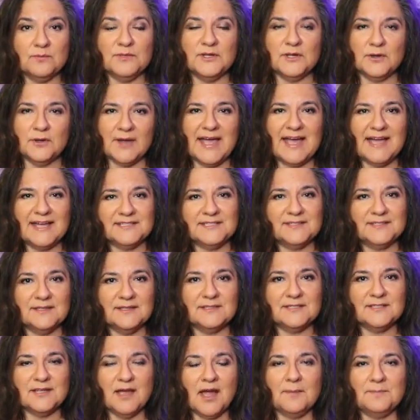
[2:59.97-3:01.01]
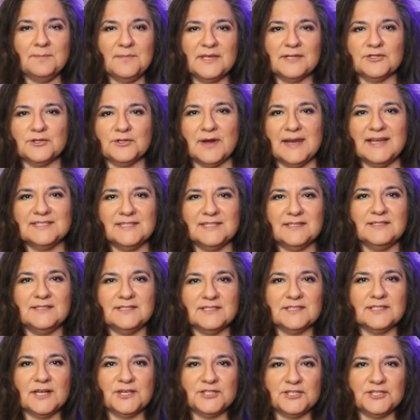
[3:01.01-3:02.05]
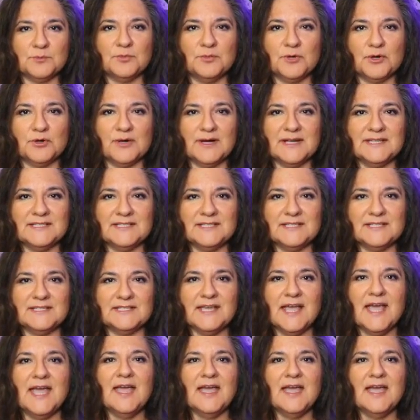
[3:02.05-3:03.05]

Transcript: You know, as the topic as the discussion progresses,